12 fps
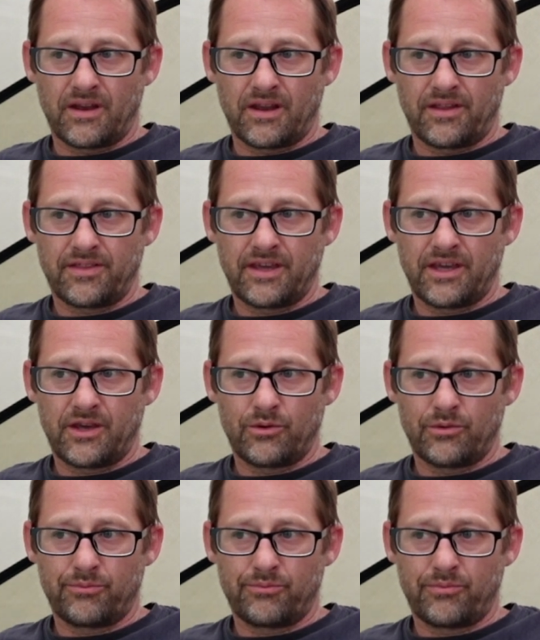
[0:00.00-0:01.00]
I think it
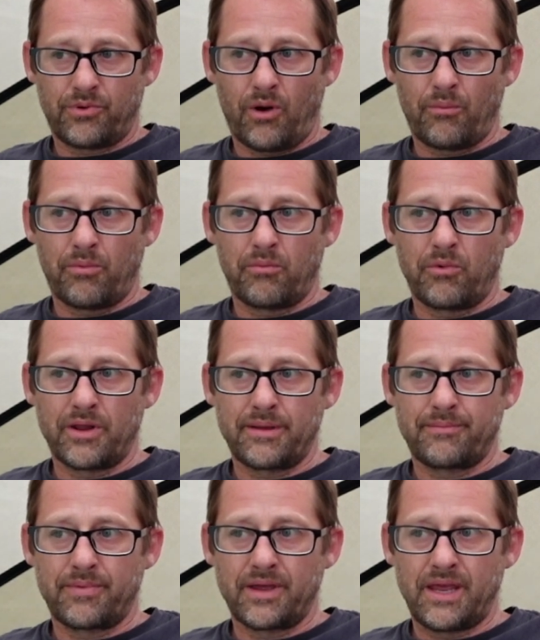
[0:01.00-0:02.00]
would
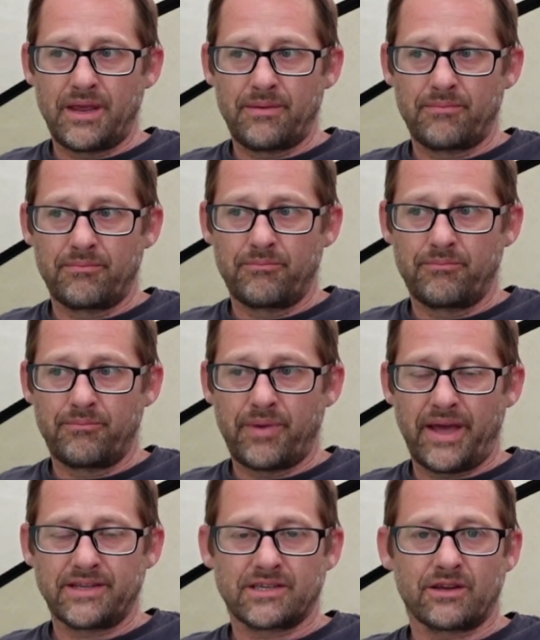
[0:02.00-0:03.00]
probably be
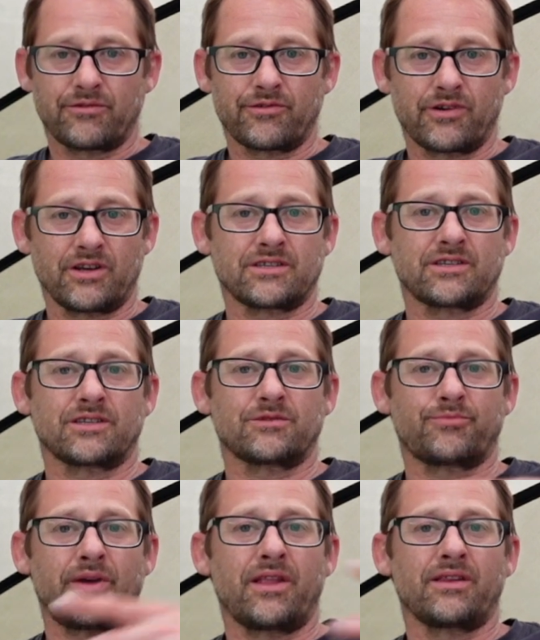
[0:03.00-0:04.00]
better for us to
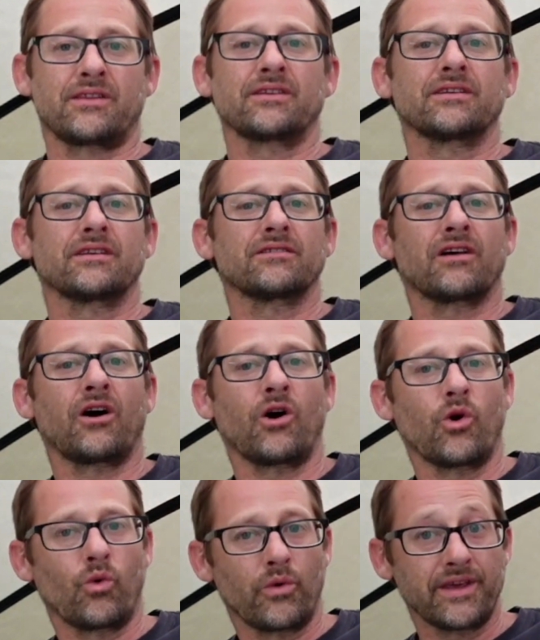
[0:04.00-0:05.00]
spend the
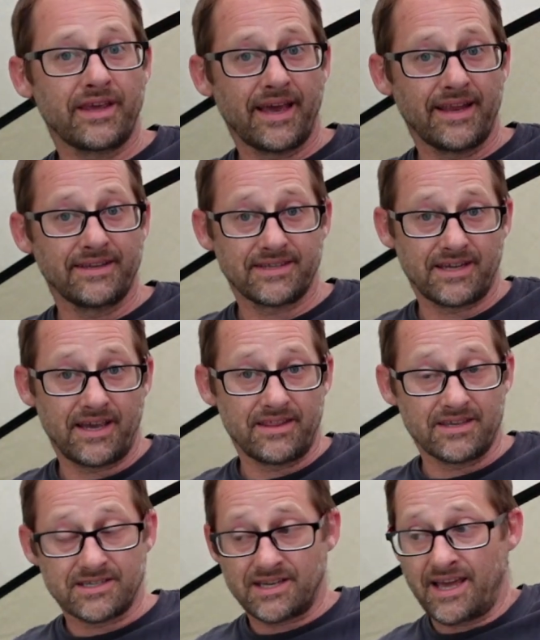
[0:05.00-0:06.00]
whole weekend
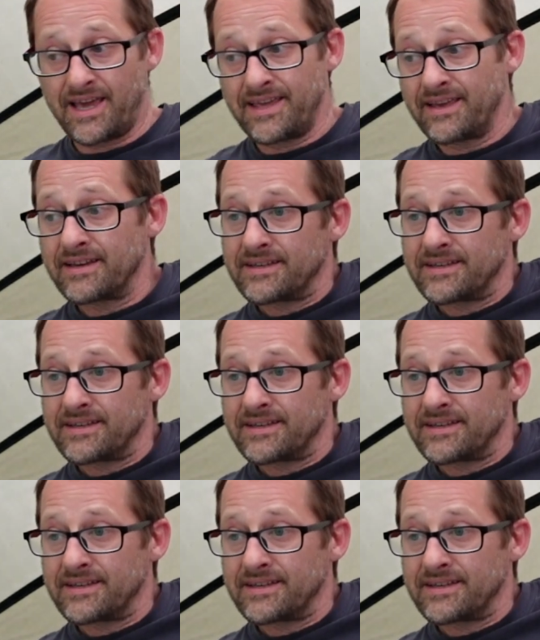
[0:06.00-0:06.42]
together, say.